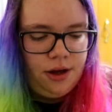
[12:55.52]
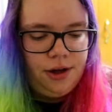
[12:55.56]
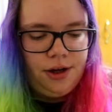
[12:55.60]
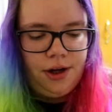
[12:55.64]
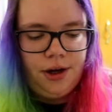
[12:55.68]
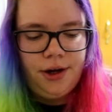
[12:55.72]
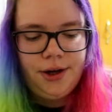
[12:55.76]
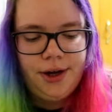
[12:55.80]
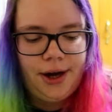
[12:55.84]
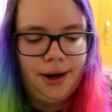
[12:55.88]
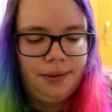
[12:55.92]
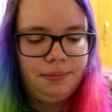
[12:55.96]

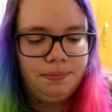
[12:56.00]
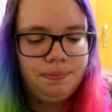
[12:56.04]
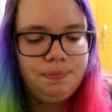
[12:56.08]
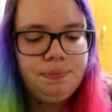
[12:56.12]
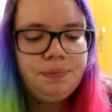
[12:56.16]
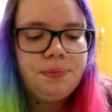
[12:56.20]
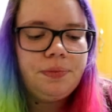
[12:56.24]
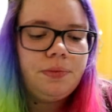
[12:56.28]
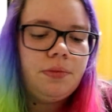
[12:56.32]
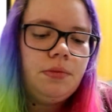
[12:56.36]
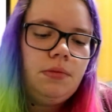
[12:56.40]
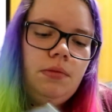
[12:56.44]
Okay,
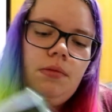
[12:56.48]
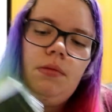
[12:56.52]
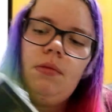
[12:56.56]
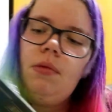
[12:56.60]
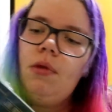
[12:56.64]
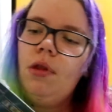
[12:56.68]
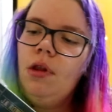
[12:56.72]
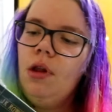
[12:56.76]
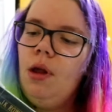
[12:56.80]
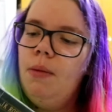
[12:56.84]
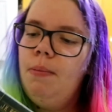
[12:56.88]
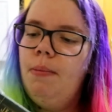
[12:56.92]

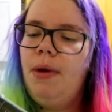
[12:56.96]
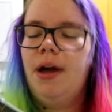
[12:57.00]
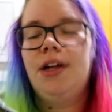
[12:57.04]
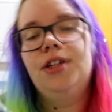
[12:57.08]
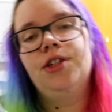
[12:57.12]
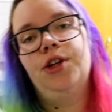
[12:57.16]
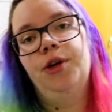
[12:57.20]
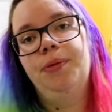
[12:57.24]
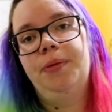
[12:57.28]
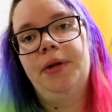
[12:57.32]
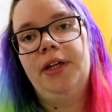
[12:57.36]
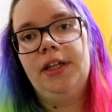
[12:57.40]
back
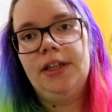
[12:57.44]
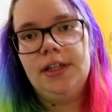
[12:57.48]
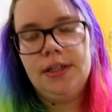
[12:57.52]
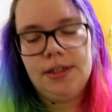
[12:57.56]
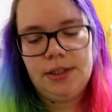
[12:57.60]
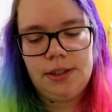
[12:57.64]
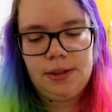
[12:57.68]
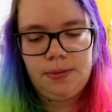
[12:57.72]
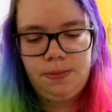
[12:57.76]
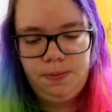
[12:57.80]
to opening this.